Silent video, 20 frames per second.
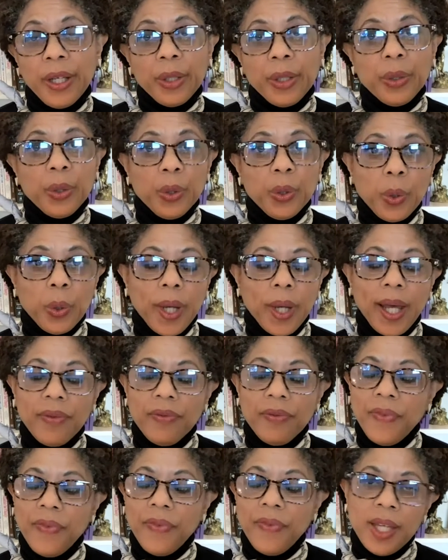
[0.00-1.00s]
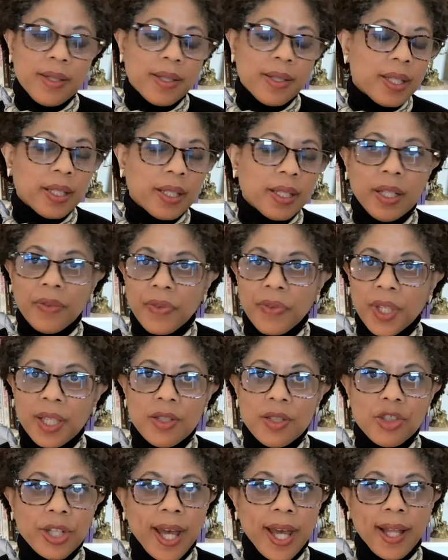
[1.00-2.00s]
who had faced
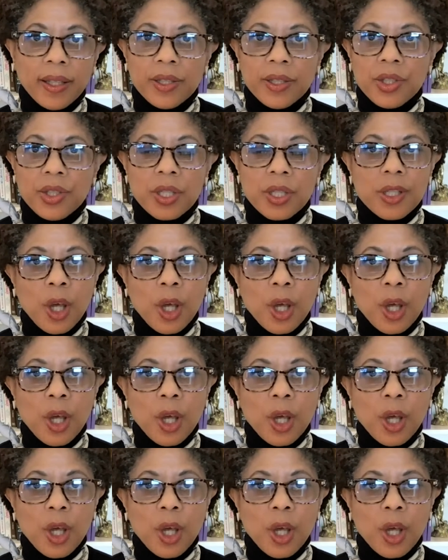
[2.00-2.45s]
significant challenges,